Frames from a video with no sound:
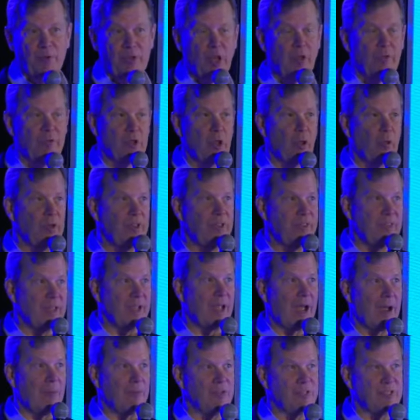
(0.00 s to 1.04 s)
The, the only
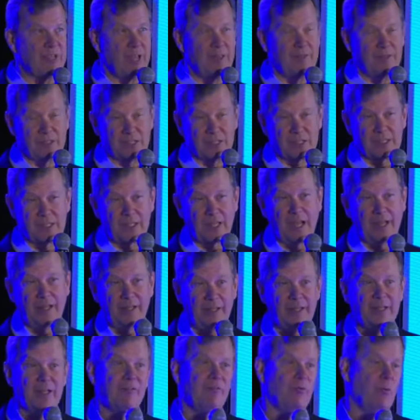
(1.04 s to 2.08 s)
thing I would say that's
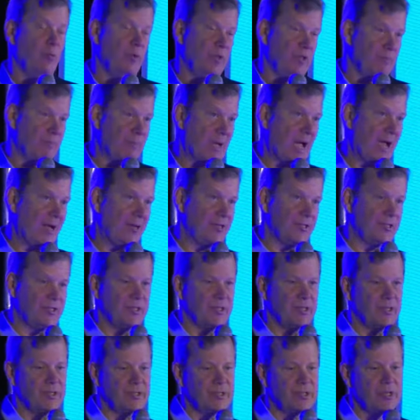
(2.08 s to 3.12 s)
slightly different with the Bidens
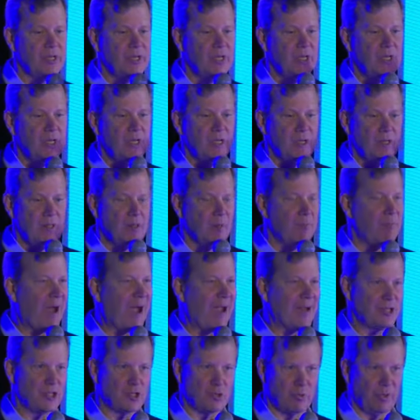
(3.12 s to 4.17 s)
is the
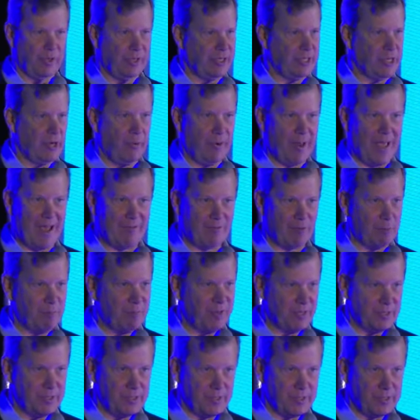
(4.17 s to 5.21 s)
Bidens really don't have a
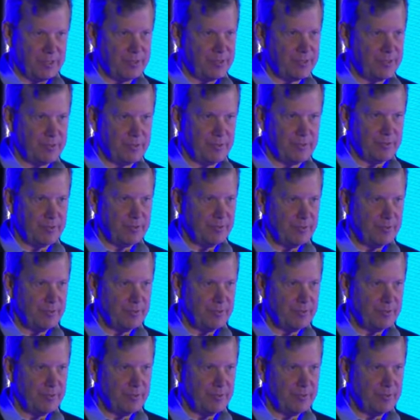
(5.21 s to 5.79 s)
business.